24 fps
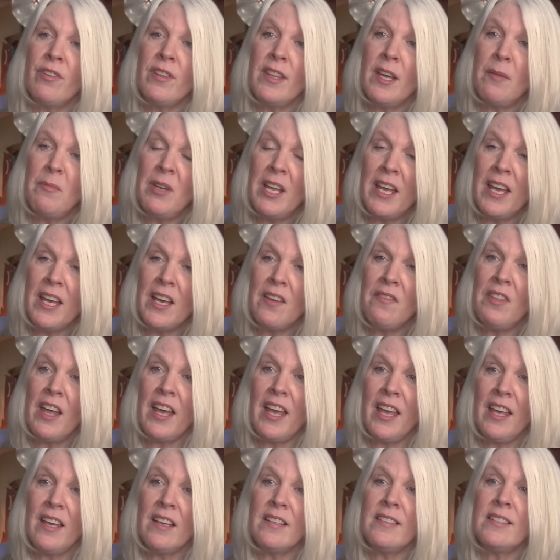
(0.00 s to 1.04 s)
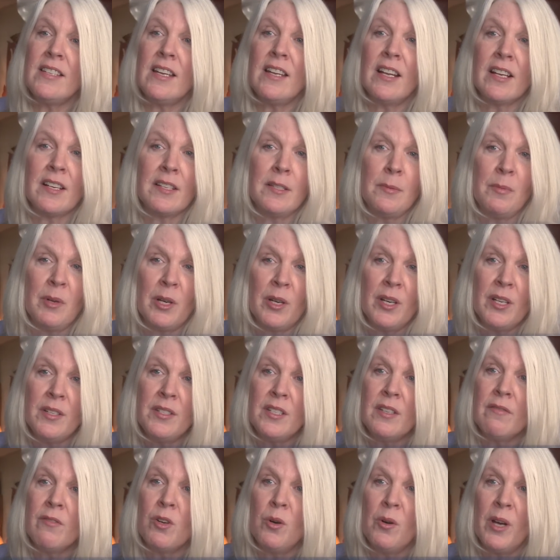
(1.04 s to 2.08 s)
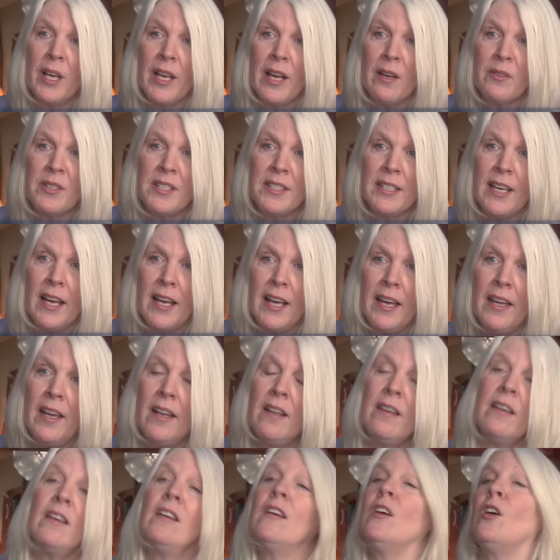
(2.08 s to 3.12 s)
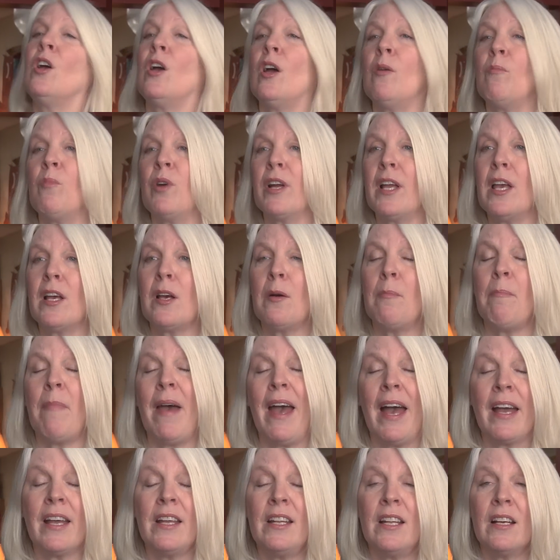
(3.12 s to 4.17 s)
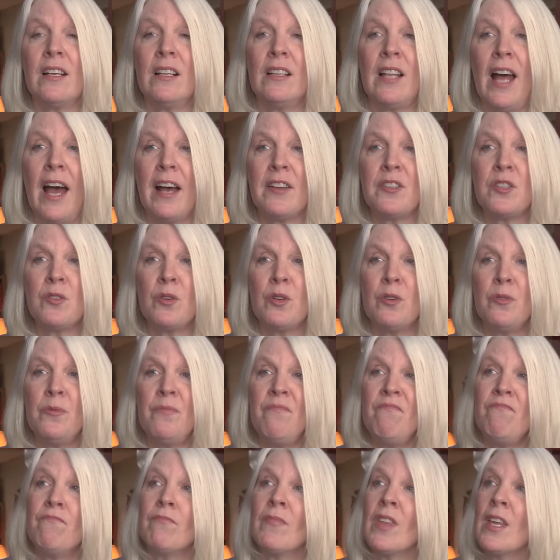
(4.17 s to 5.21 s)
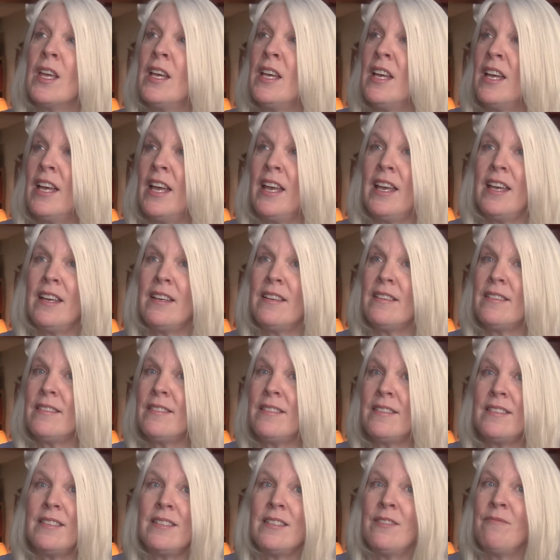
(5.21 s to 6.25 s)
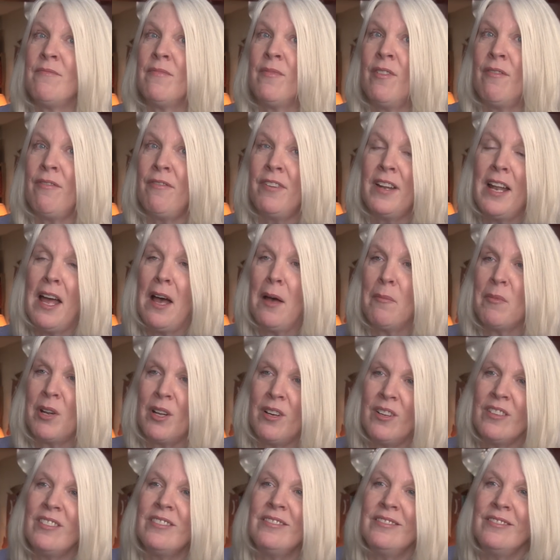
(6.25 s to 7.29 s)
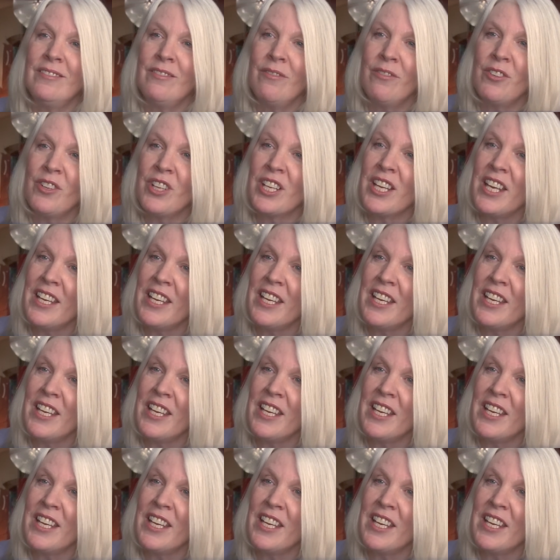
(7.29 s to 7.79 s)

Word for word: for them to have the hands-on experience of going outside and bringing it back in the classroom is phenomenal for the